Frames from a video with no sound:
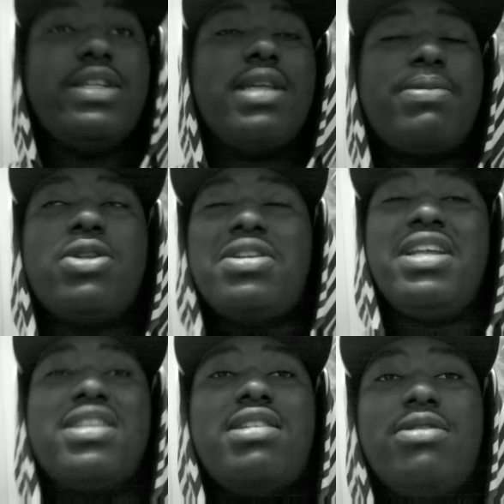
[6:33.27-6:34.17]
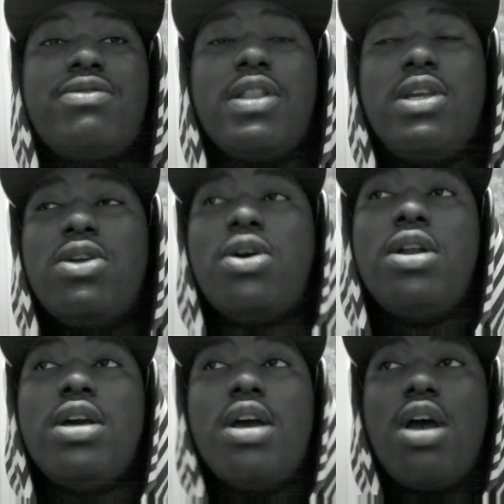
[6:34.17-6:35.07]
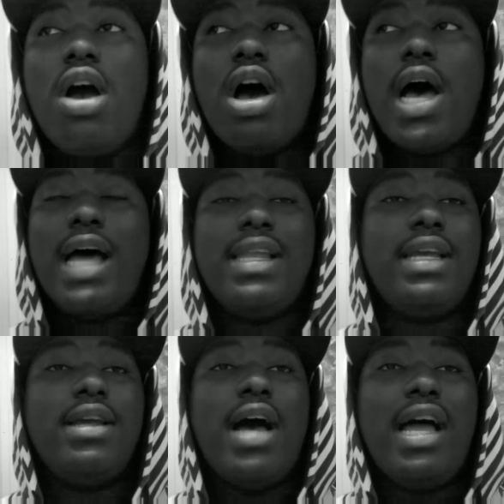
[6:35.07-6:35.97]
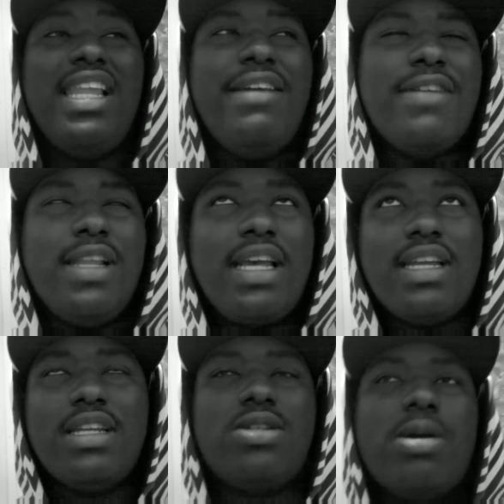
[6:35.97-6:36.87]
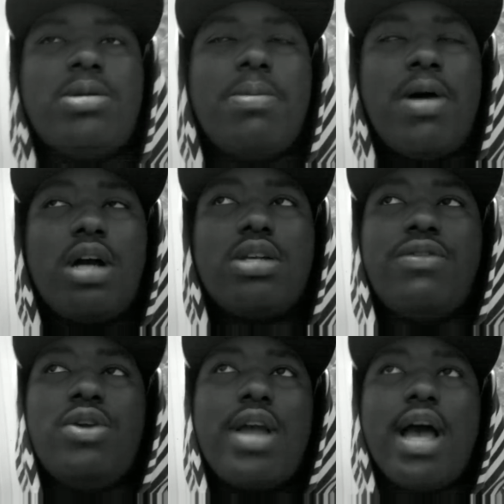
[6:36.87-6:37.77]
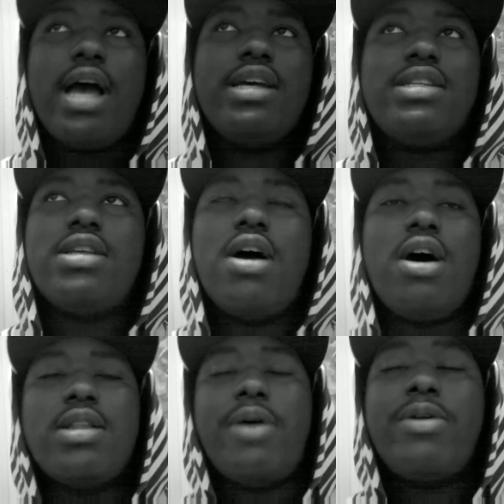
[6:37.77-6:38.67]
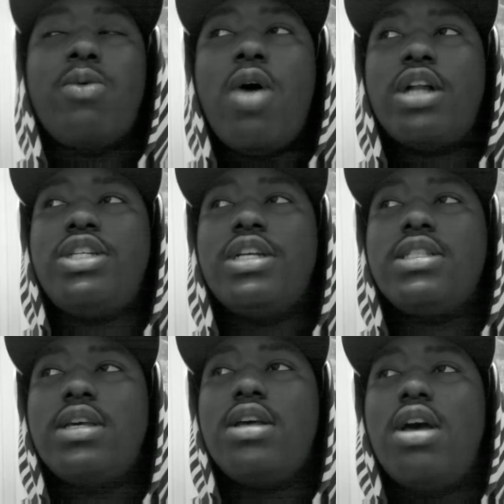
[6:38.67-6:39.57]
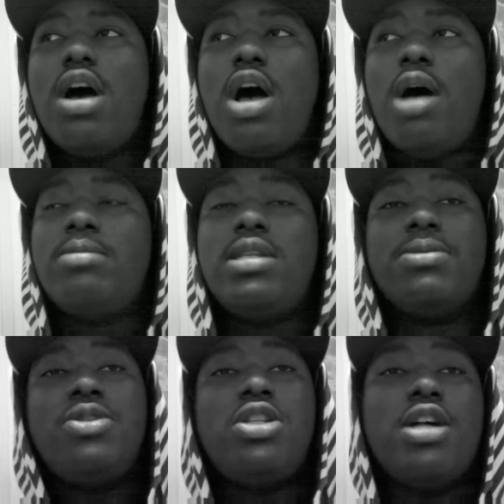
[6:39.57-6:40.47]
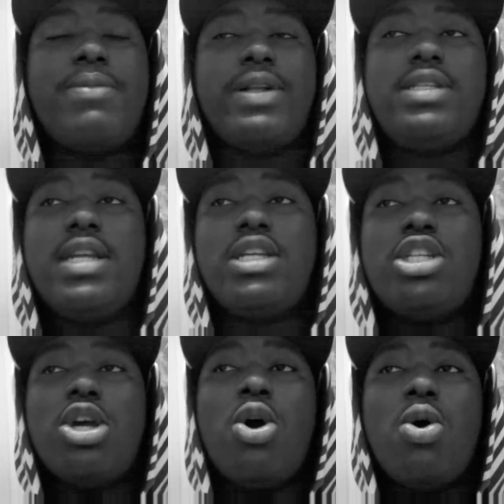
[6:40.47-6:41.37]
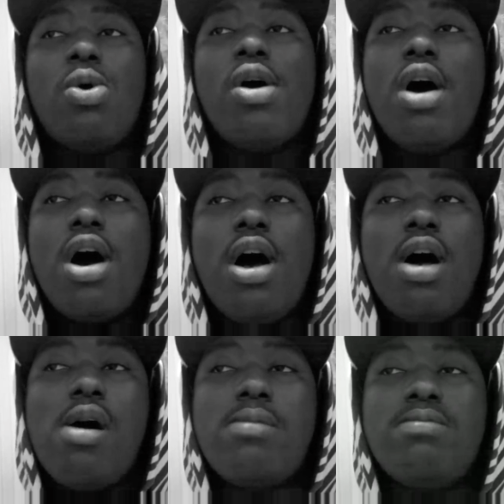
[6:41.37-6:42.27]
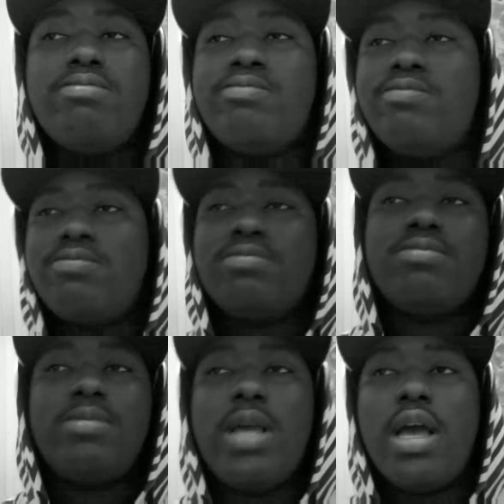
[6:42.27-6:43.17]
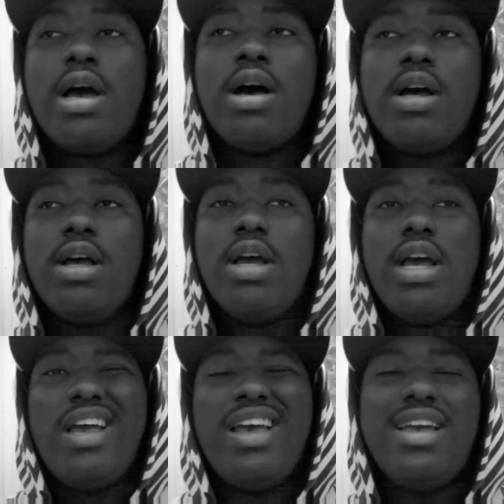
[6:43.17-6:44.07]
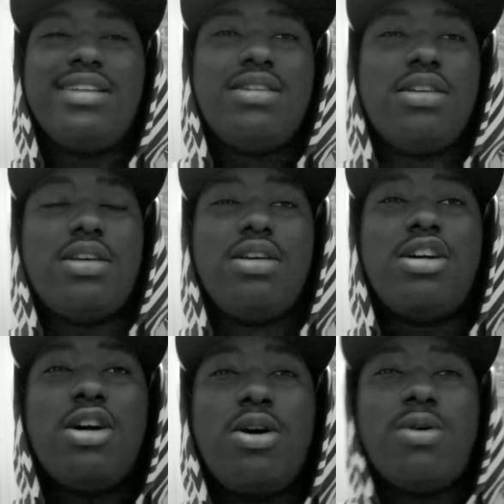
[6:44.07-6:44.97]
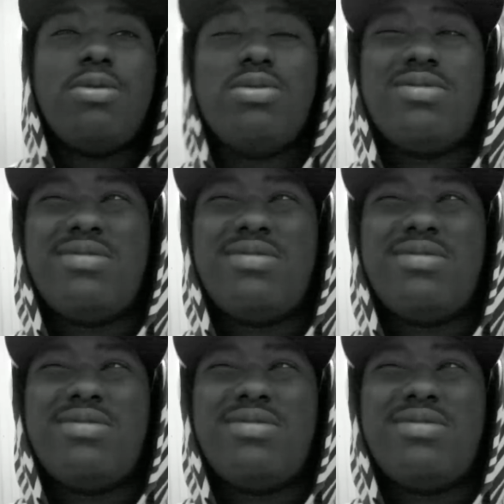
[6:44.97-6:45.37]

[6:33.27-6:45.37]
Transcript: this episode of NXT was really good. Uh, I'll, link, I'll leave a link in the description box for you guys uh, that want to watch it. Um, tell me what you thought about today's show. Um, yeah, and you know,